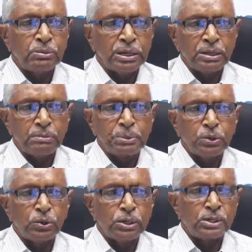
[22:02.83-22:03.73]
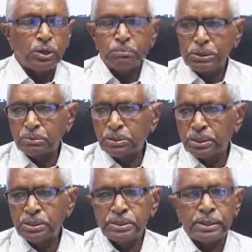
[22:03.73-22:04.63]
ABO incompatible
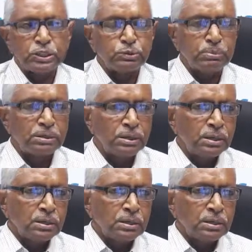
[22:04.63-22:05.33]
kidney transplant.